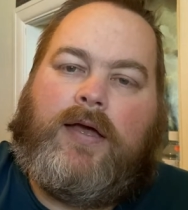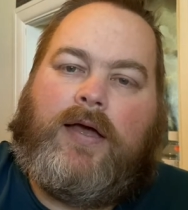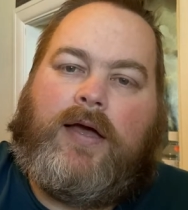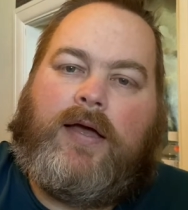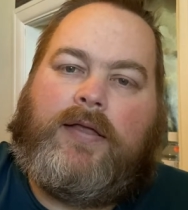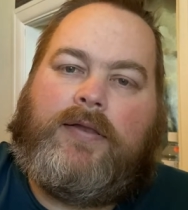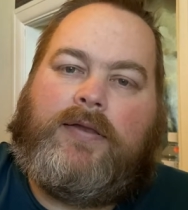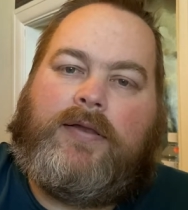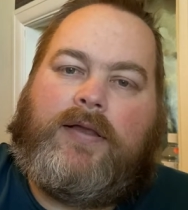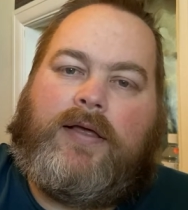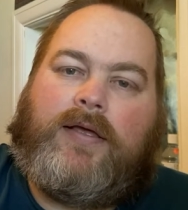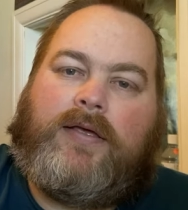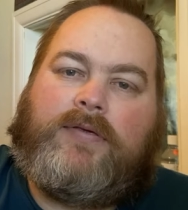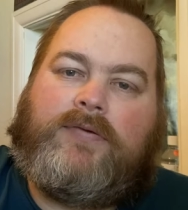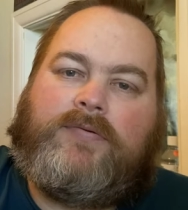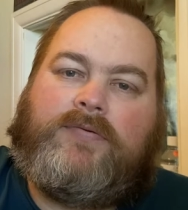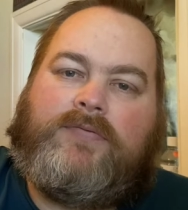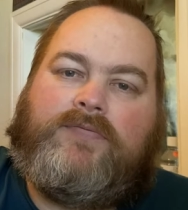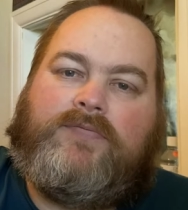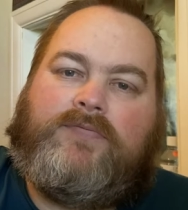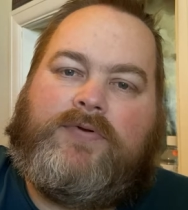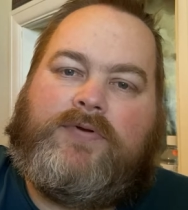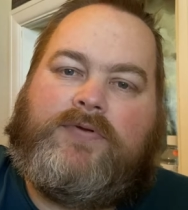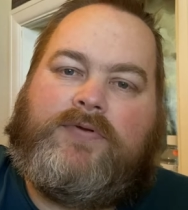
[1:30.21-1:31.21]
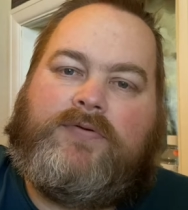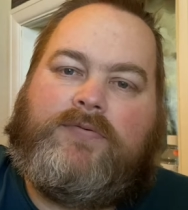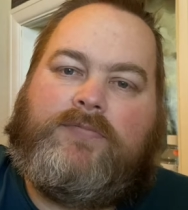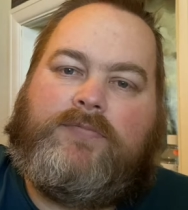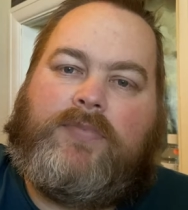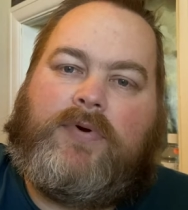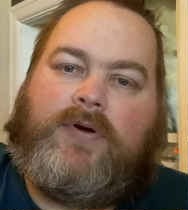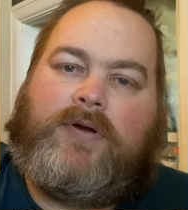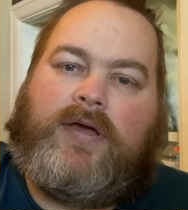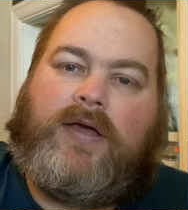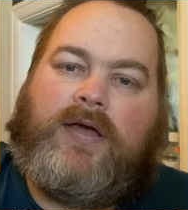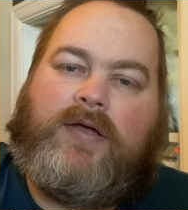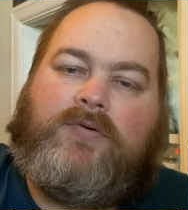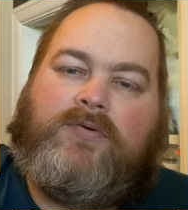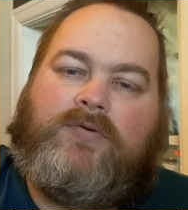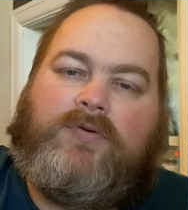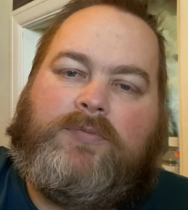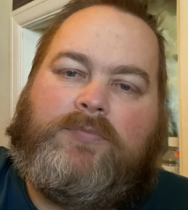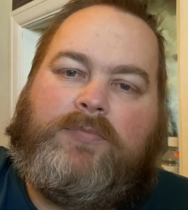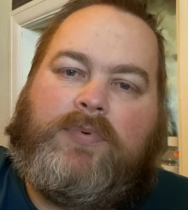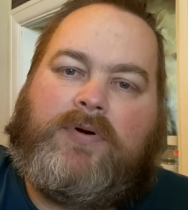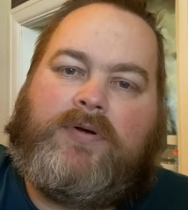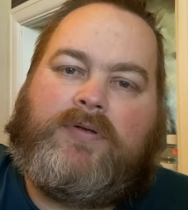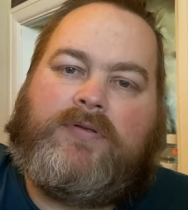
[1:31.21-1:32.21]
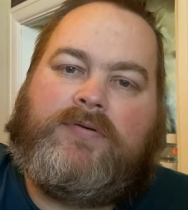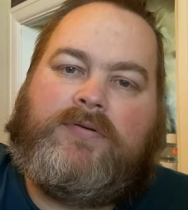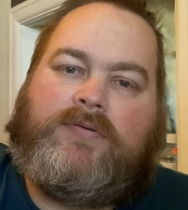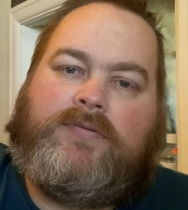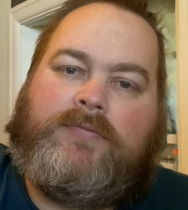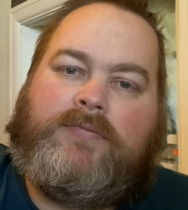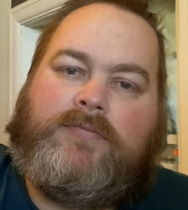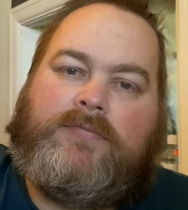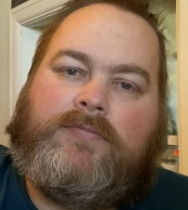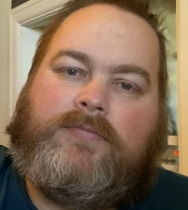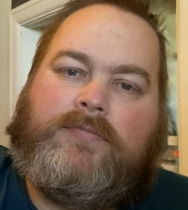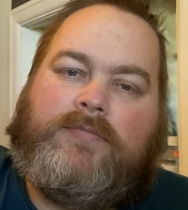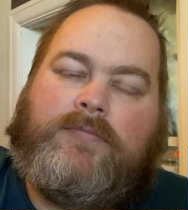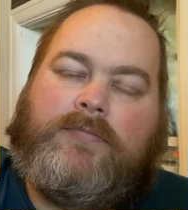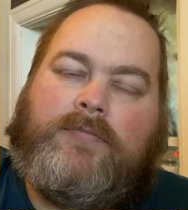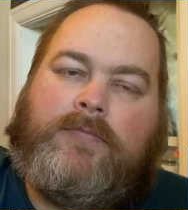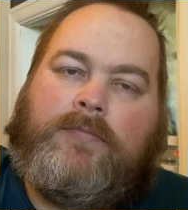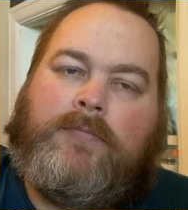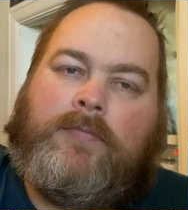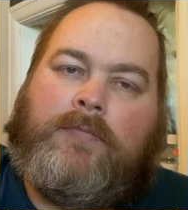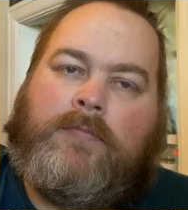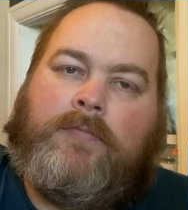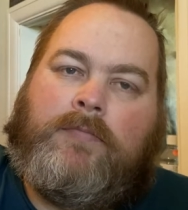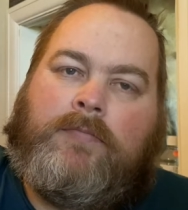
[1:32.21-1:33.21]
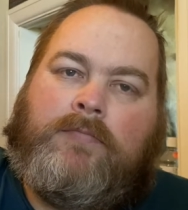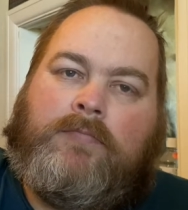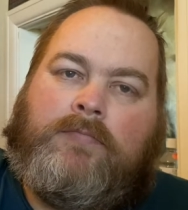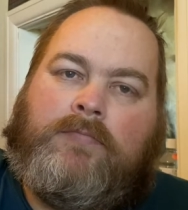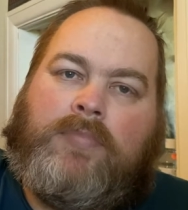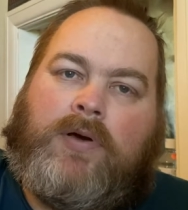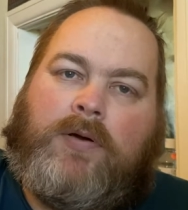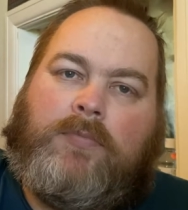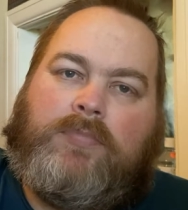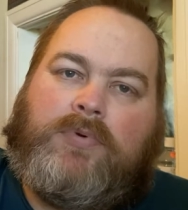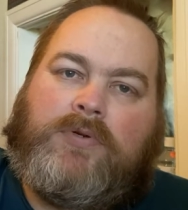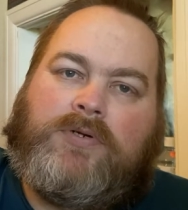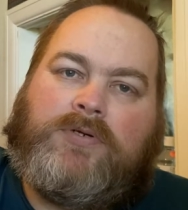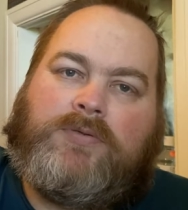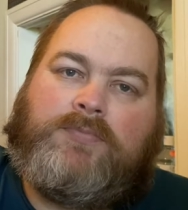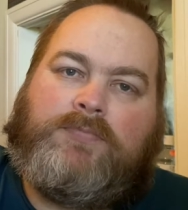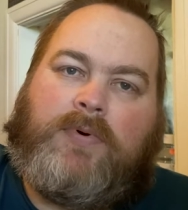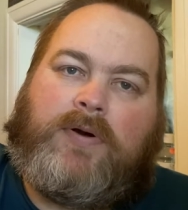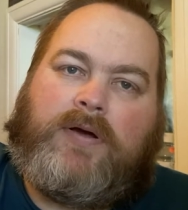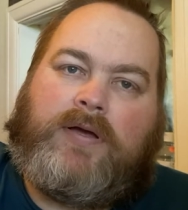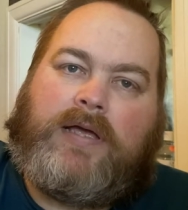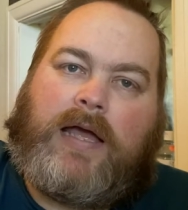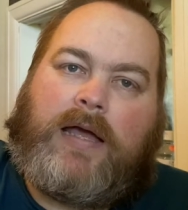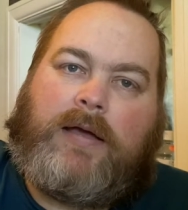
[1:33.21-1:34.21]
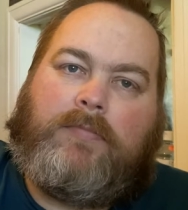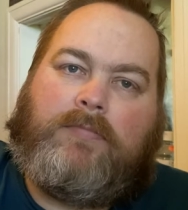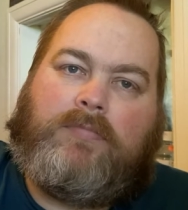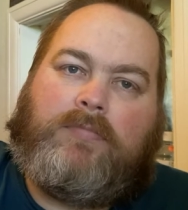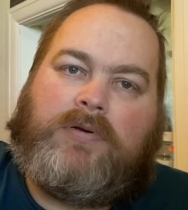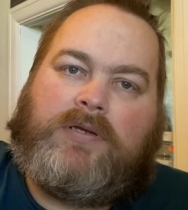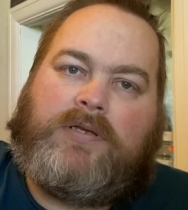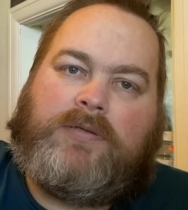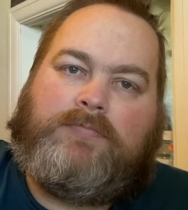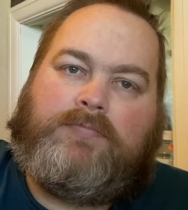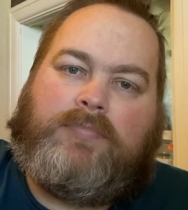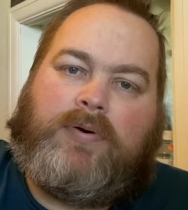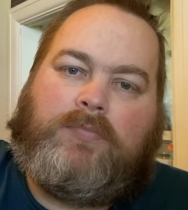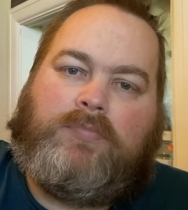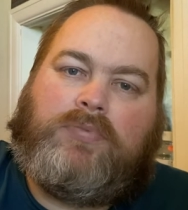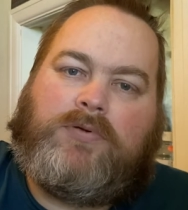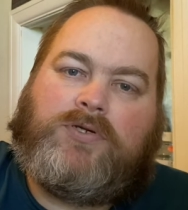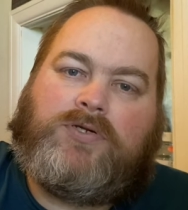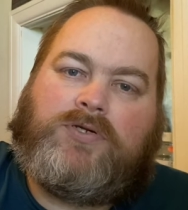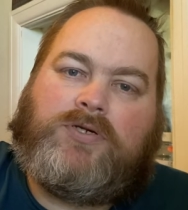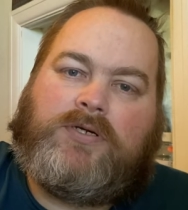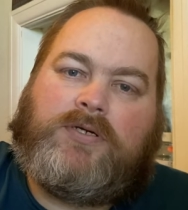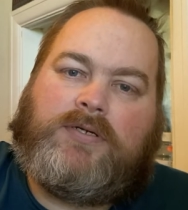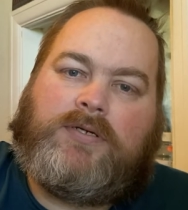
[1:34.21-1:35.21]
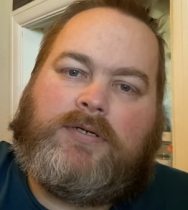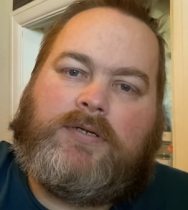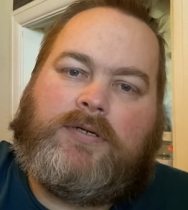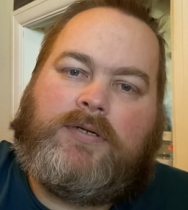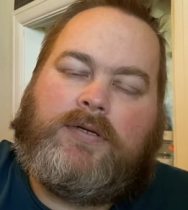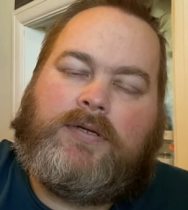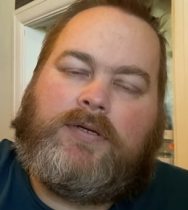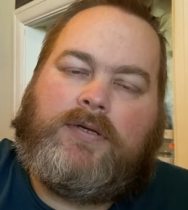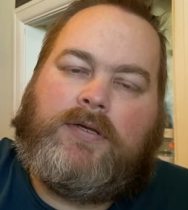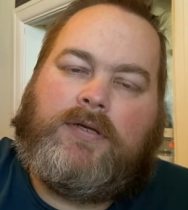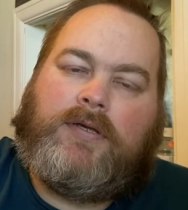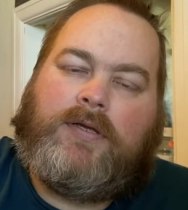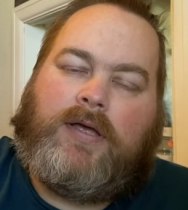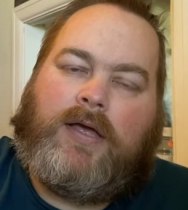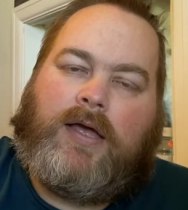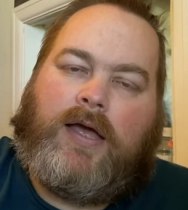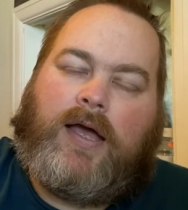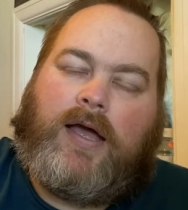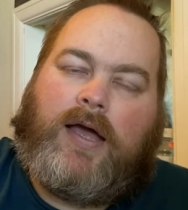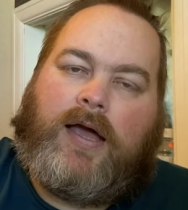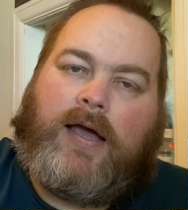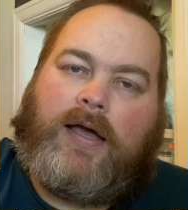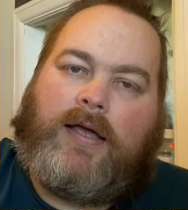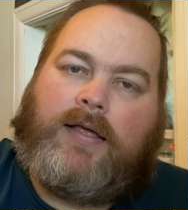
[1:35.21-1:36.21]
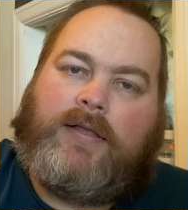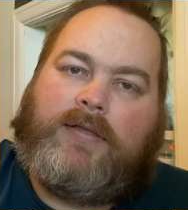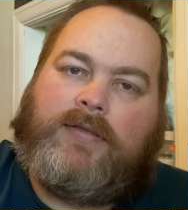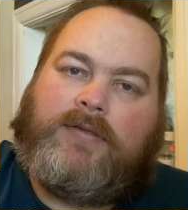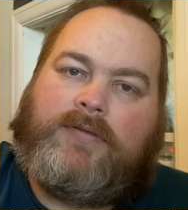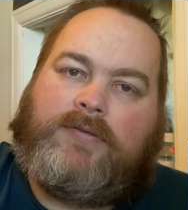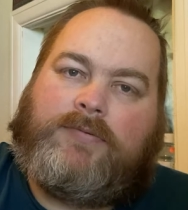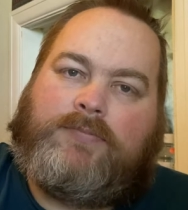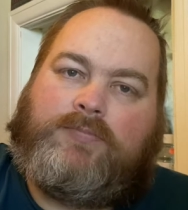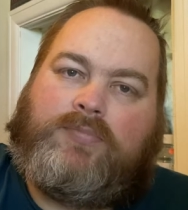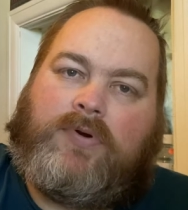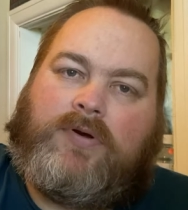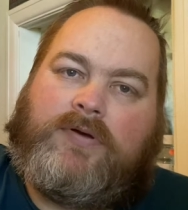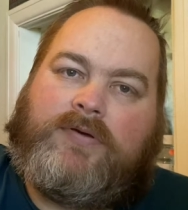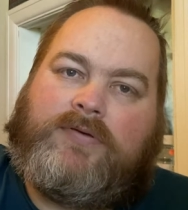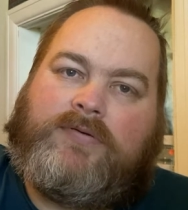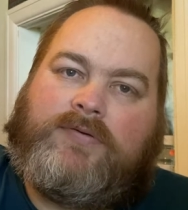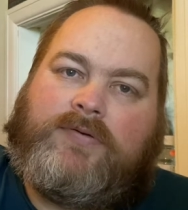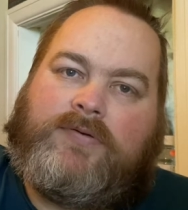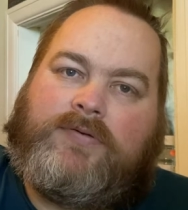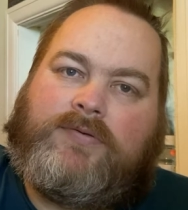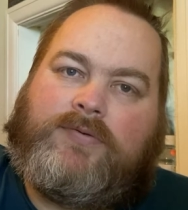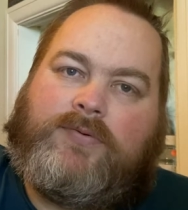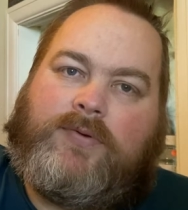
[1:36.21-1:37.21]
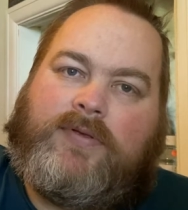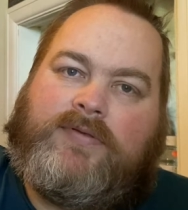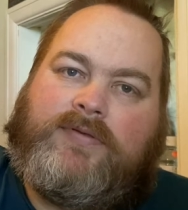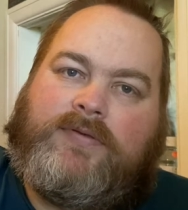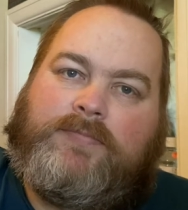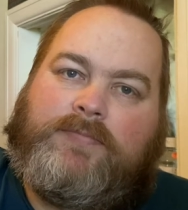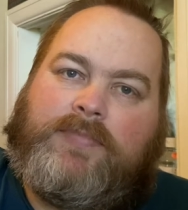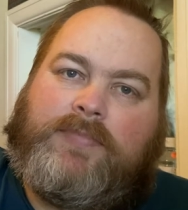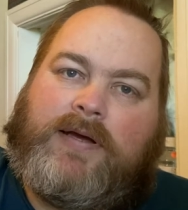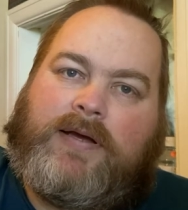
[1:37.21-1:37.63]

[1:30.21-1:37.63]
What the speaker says: And that's written by Henry Buckton, published by Amberley Publishing, and it's priced at £20.